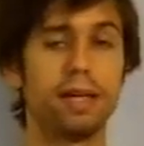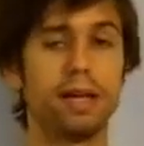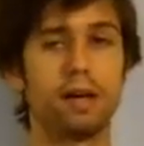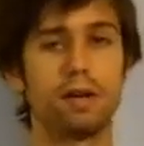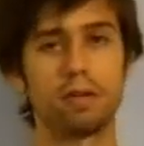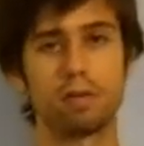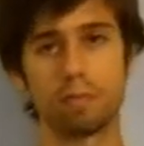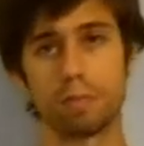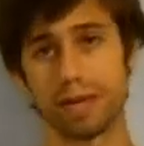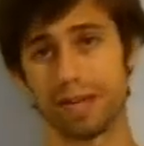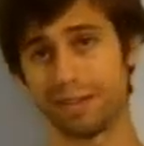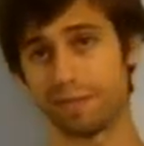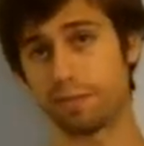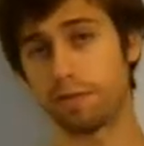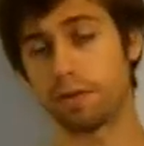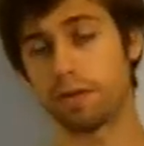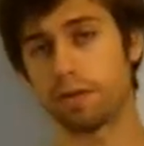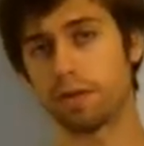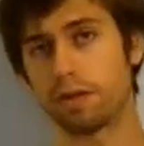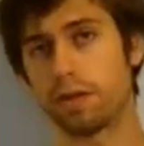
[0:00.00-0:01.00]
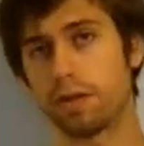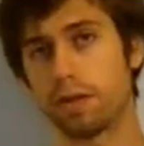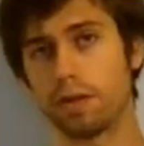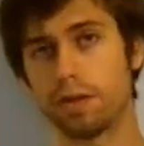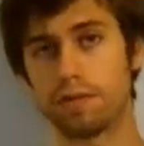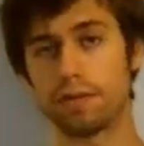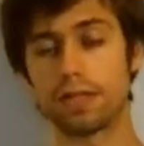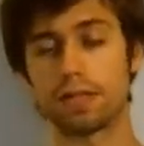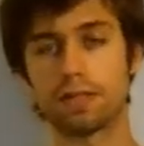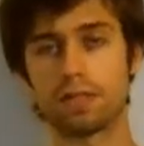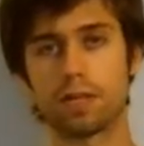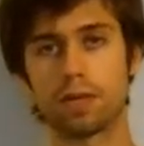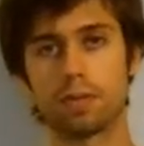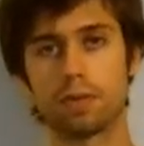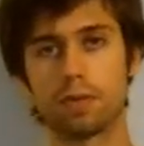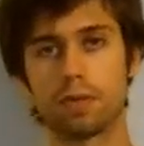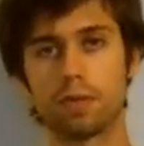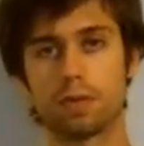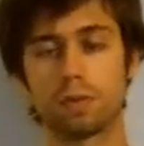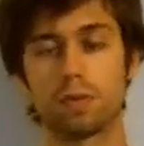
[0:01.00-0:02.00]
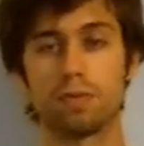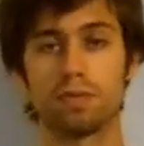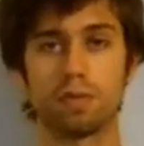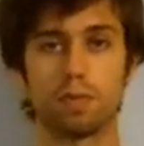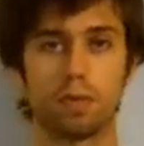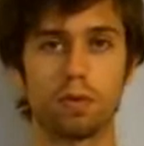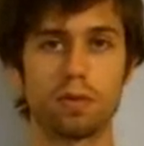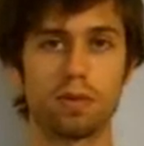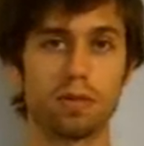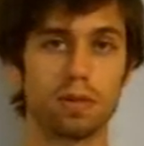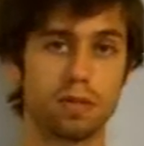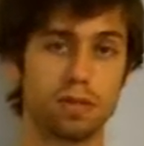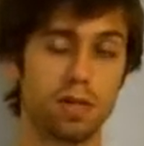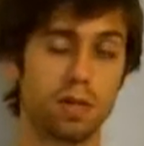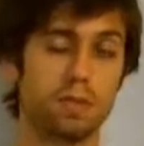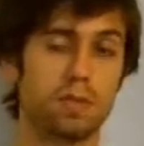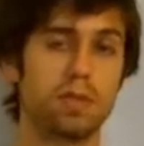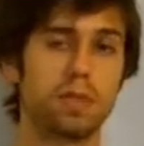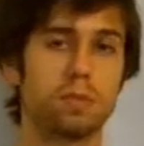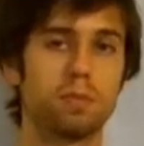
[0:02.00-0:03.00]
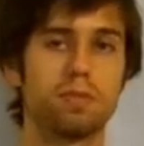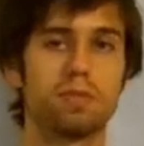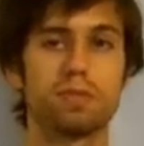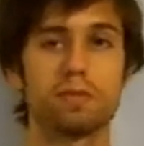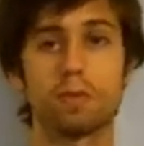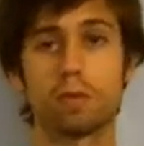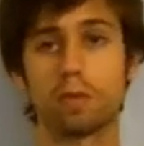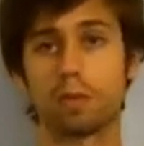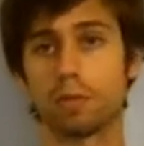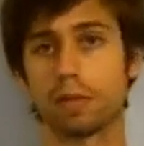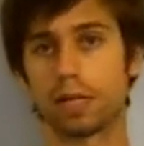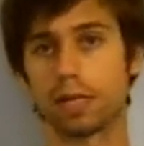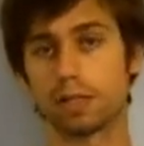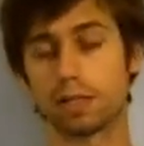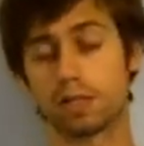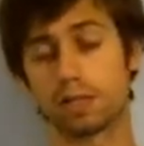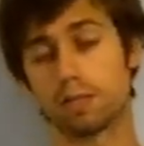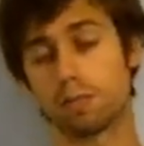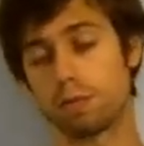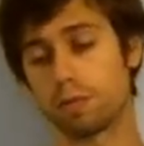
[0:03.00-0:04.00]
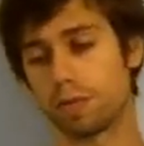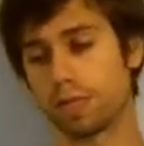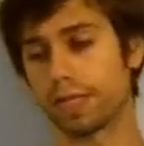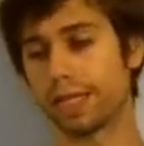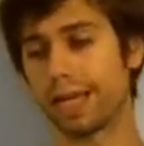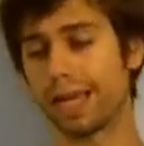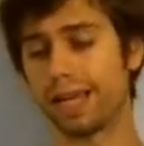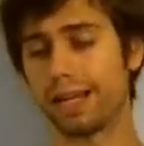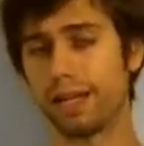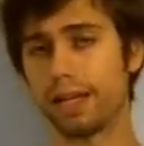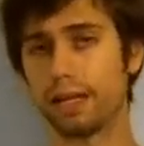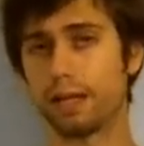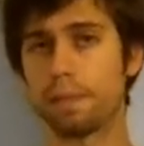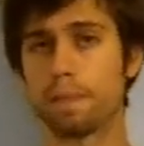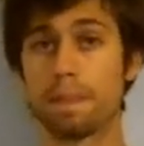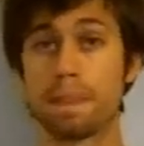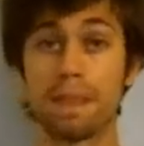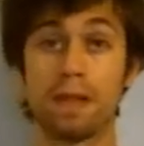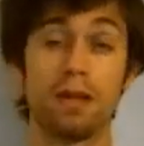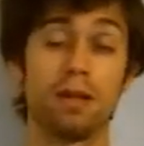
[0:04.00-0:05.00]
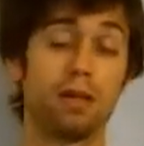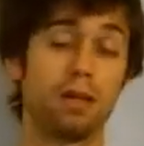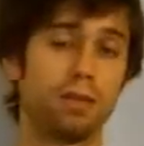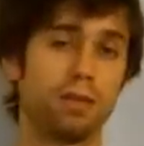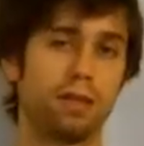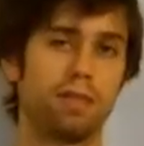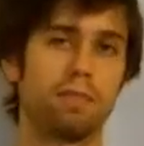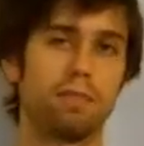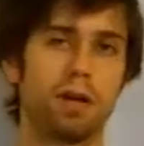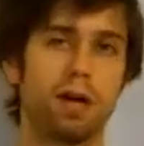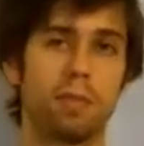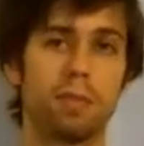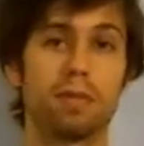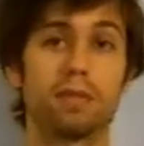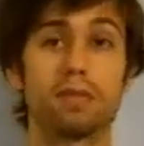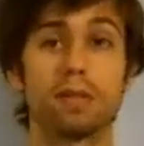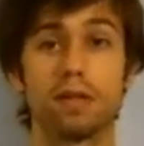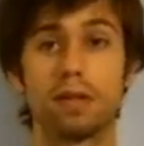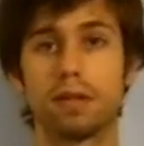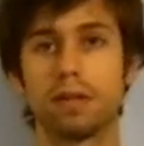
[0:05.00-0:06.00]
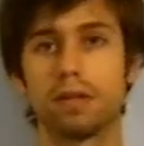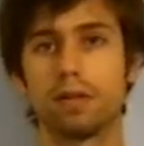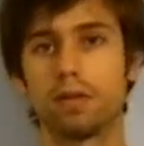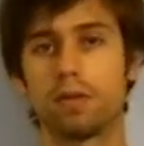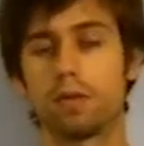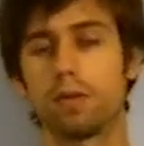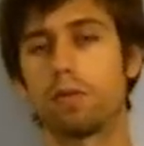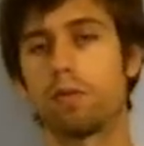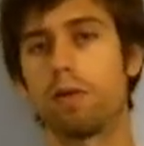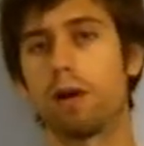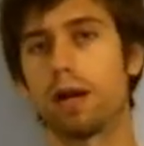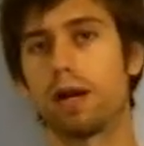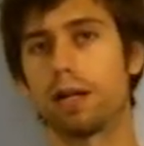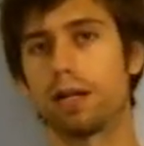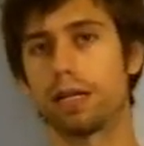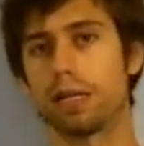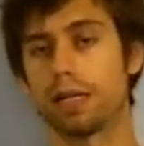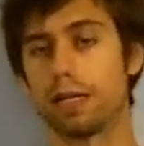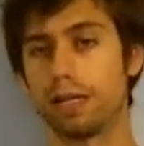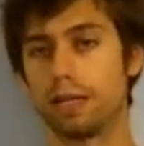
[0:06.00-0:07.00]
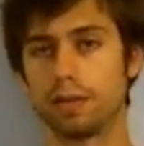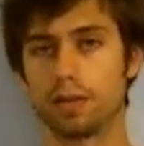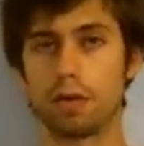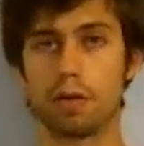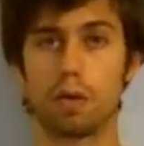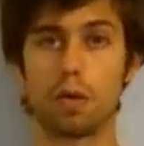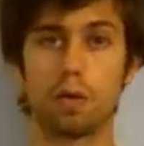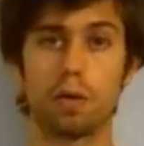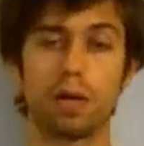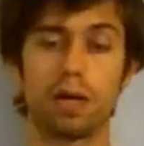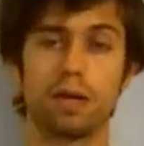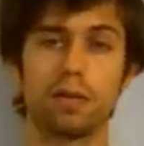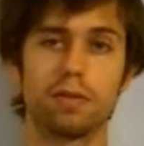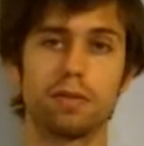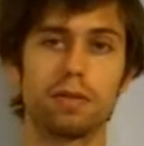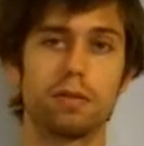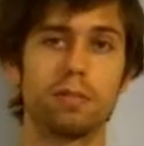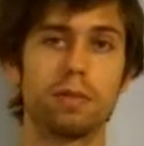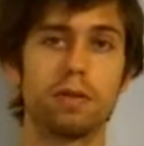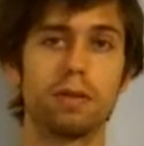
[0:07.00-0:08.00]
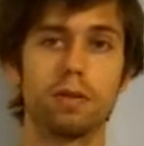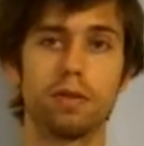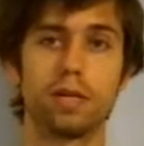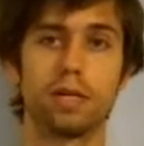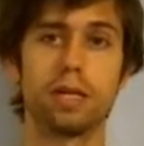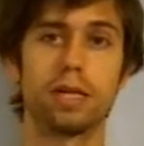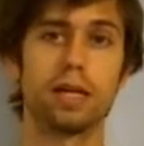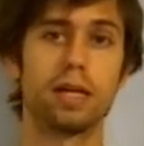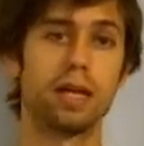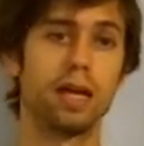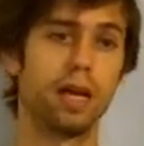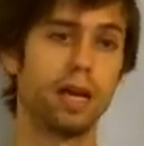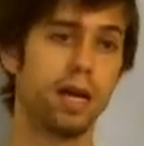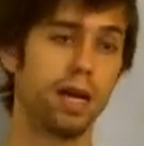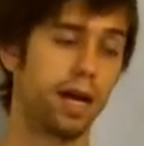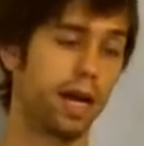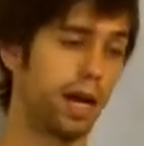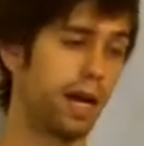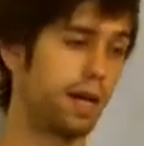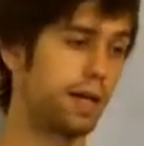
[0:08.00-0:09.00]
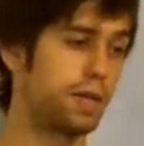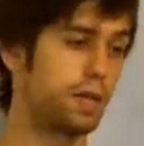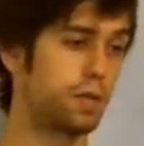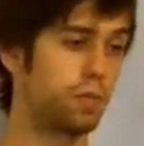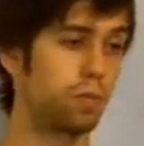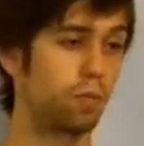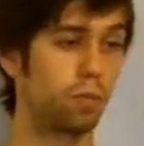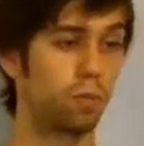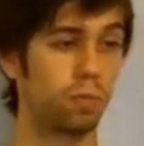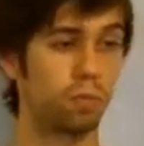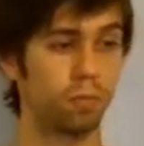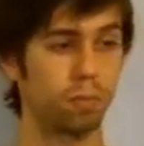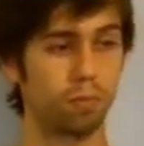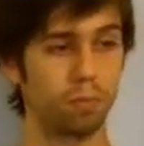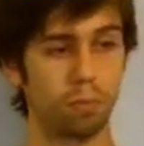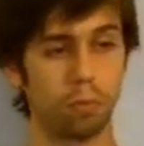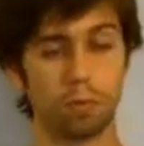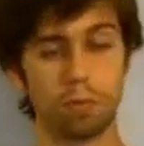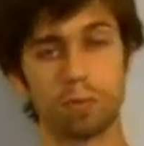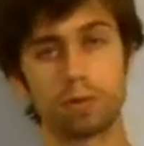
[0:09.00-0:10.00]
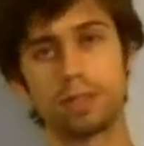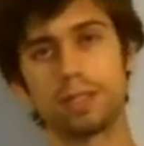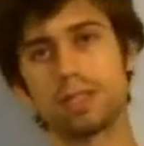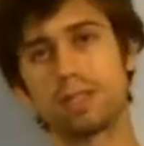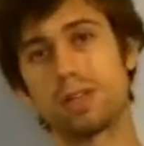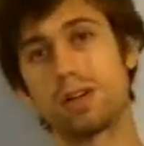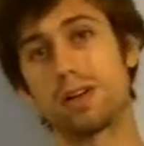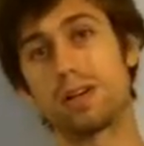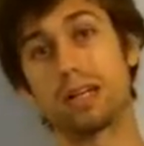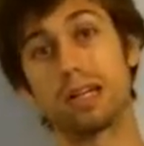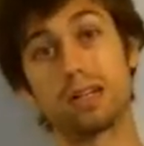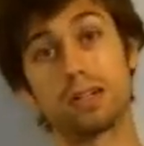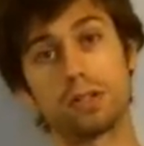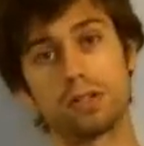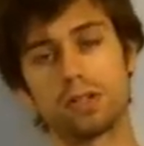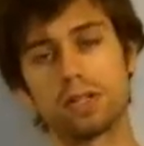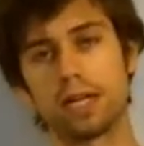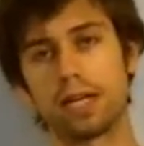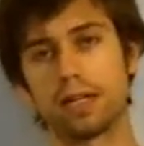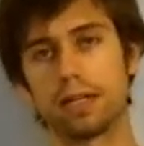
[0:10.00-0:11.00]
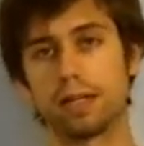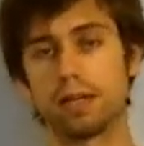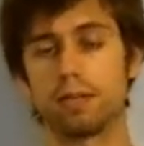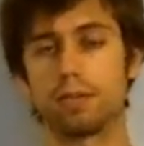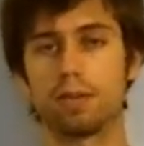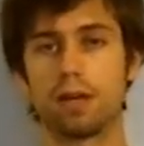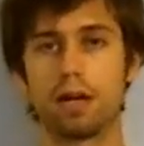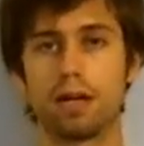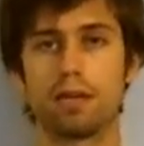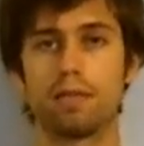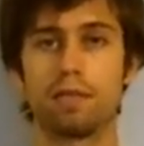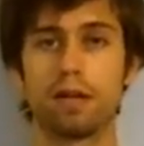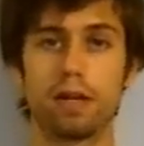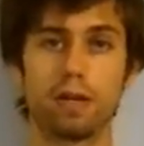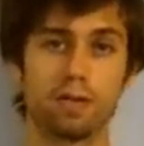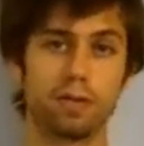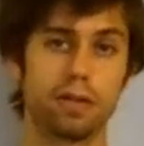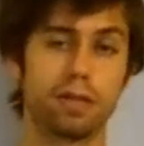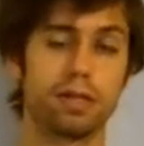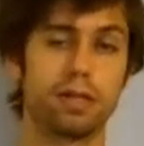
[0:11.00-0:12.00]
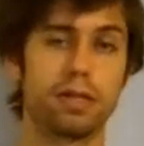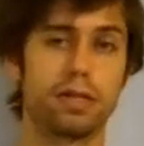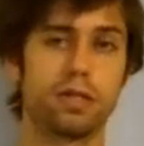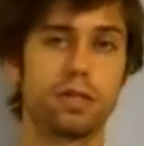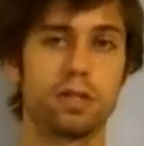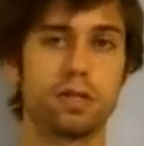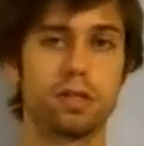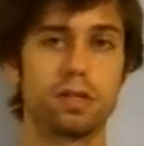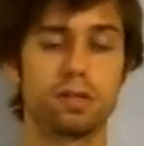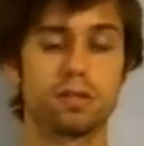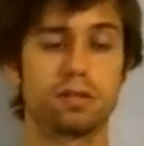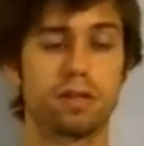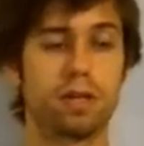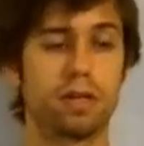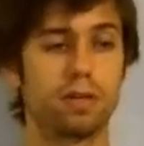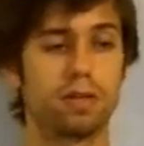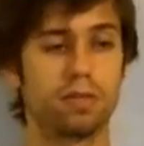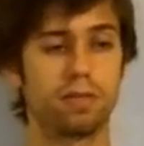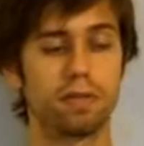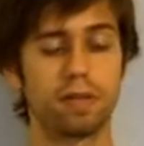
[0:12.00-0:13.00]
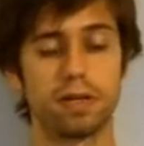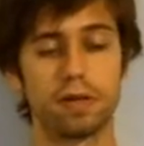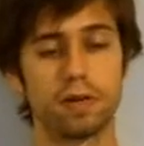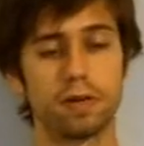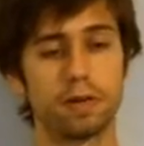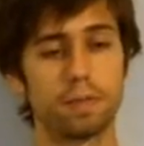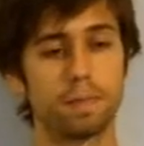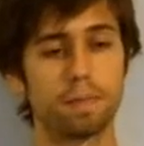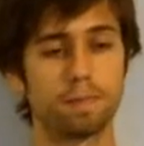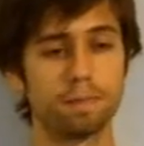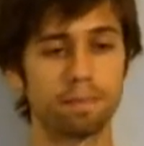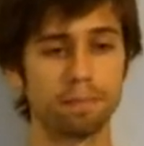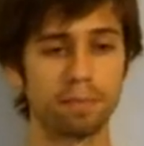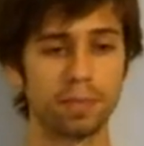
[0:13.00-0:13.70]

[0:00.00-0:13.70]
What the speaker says: Now, you may have heard of these chemicals before, this substance before, because it's really gaining a lot of popularity and notoriety in the whole health community, as we're really starting to understand that a lot of health conditions, a lot of, you know,